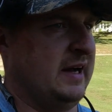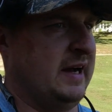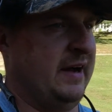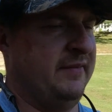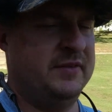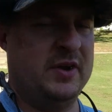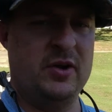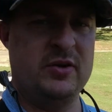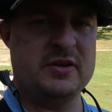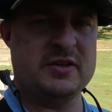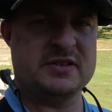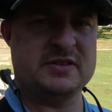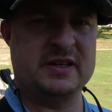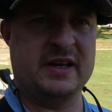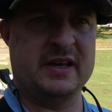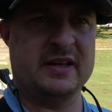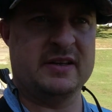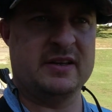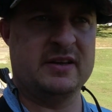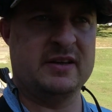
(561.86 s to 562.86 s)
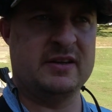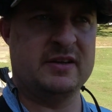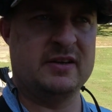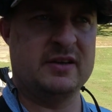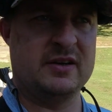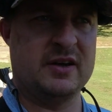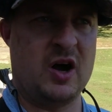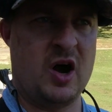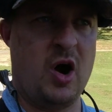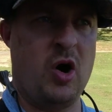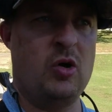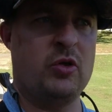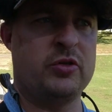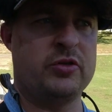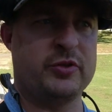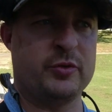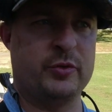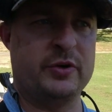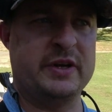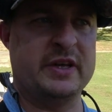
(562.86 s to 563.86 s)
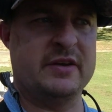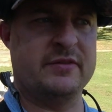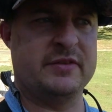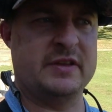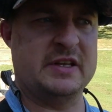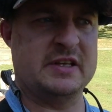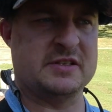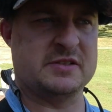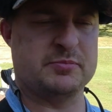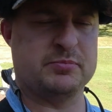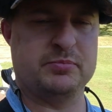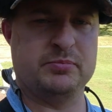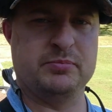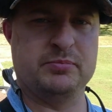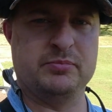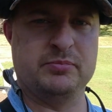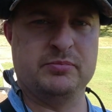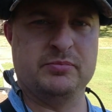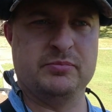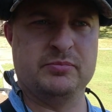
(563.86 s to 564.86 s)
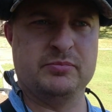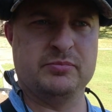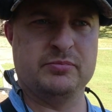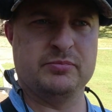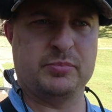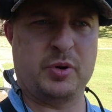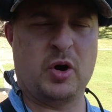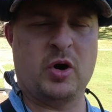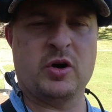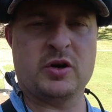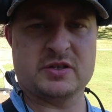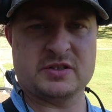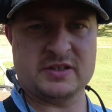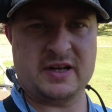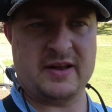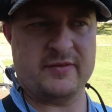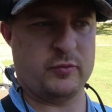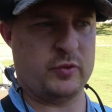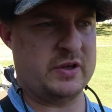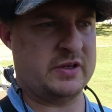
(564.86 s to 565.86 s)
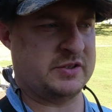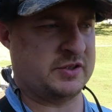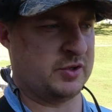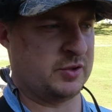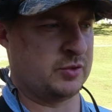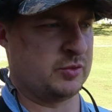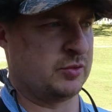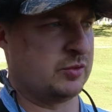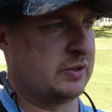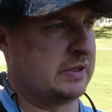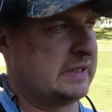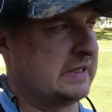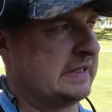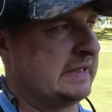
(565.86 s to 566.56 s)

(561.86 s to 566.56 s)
I've noticed that all three of these parks that I've went to